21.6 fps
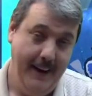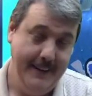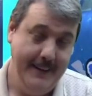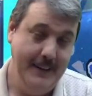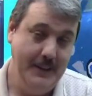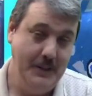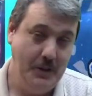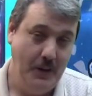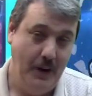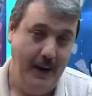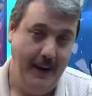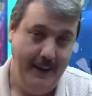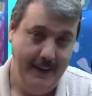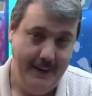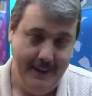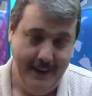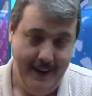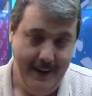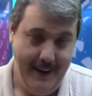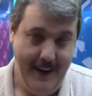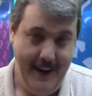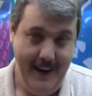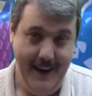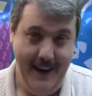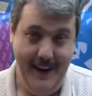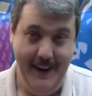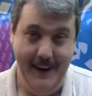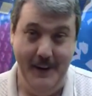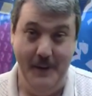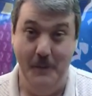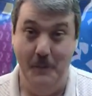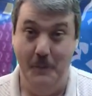Detroit
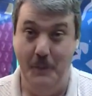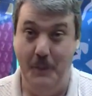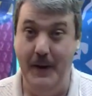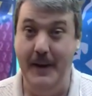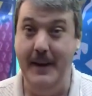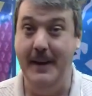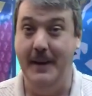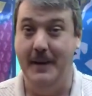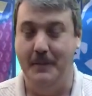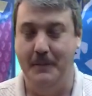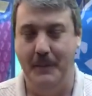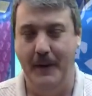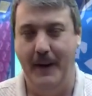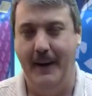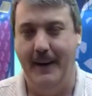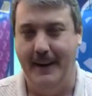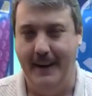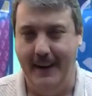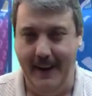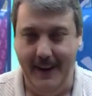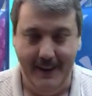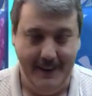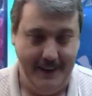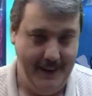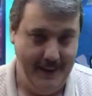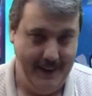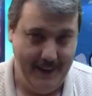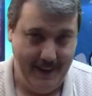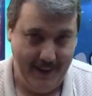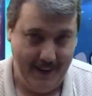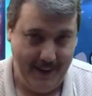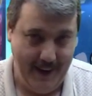and beat them barely at the
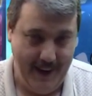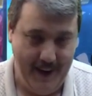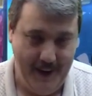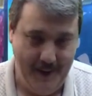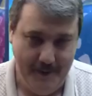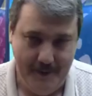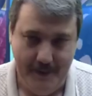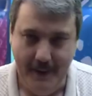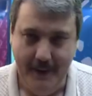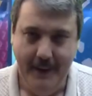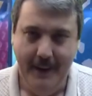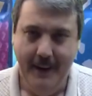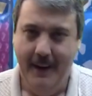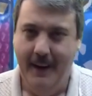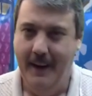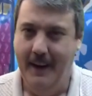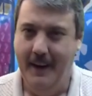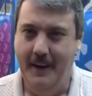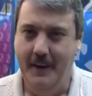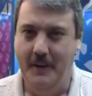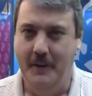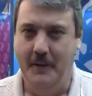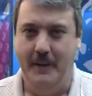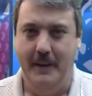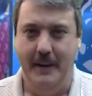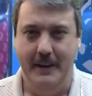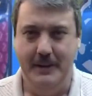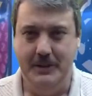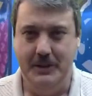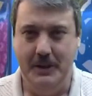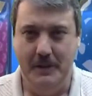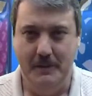end of the game.
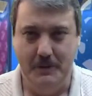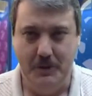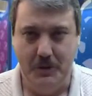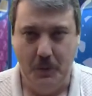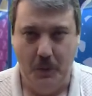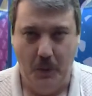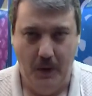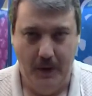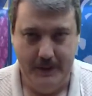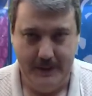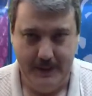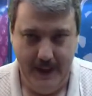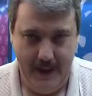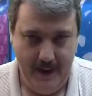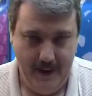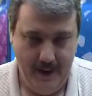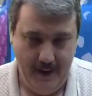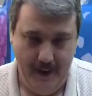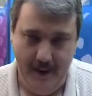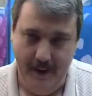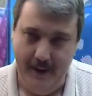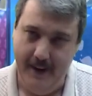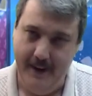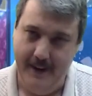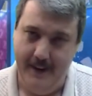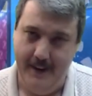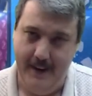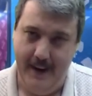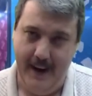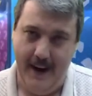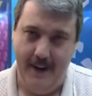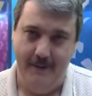The Jim Schwartz era, the
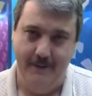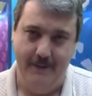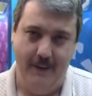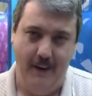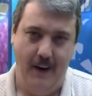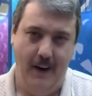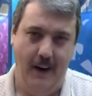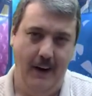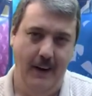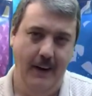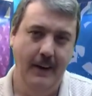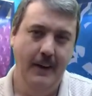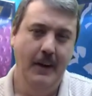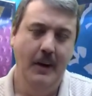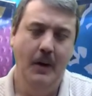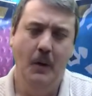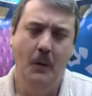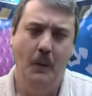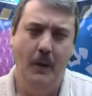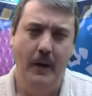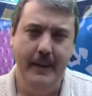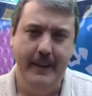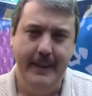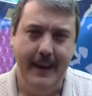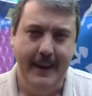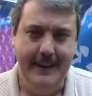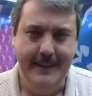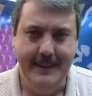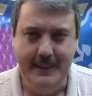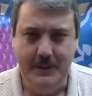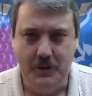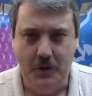downfall. One
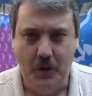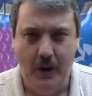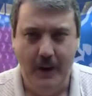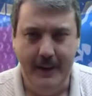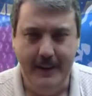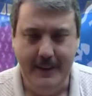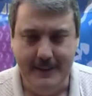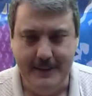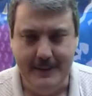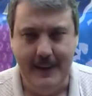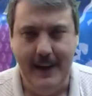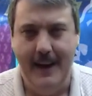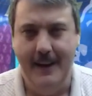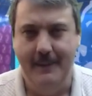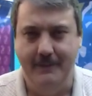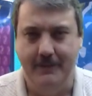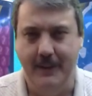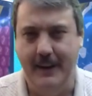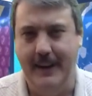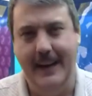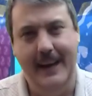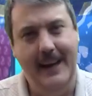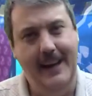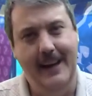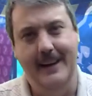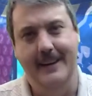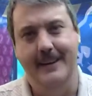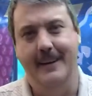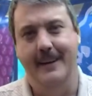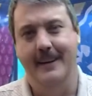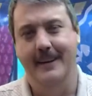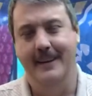thing Detroit does not
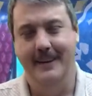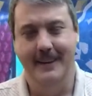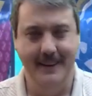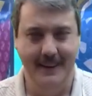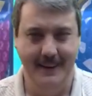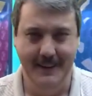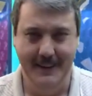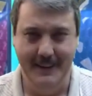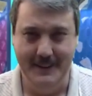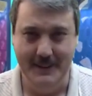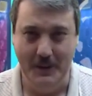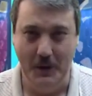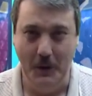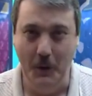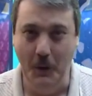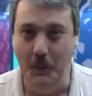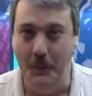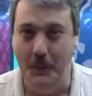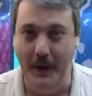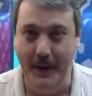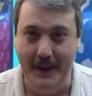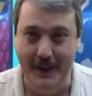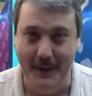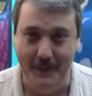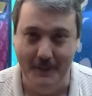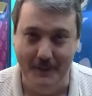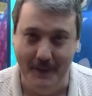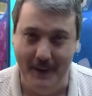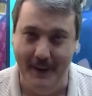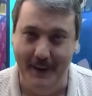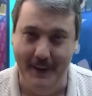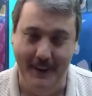forget is who beat
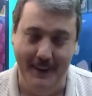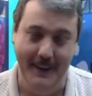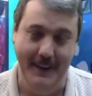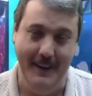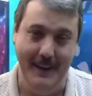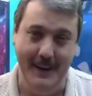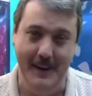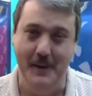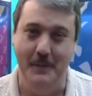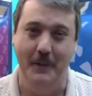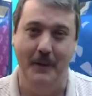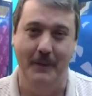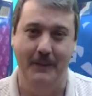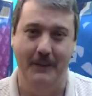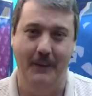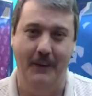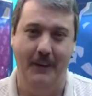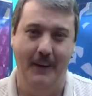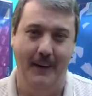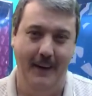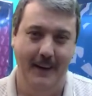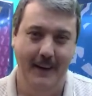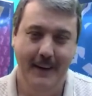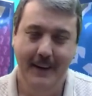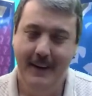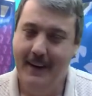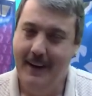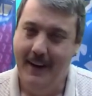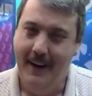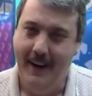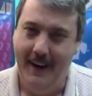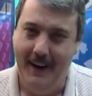them the year before.
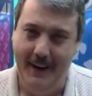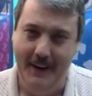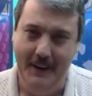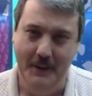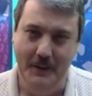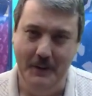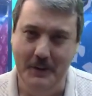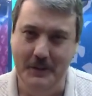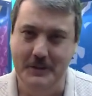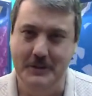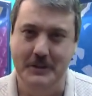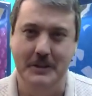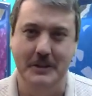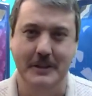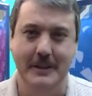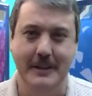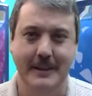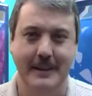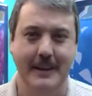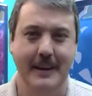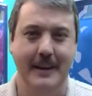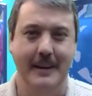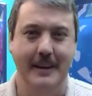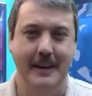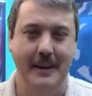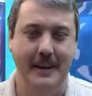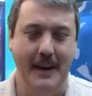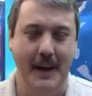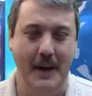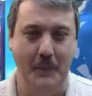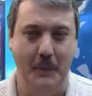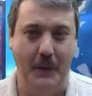You should
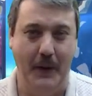take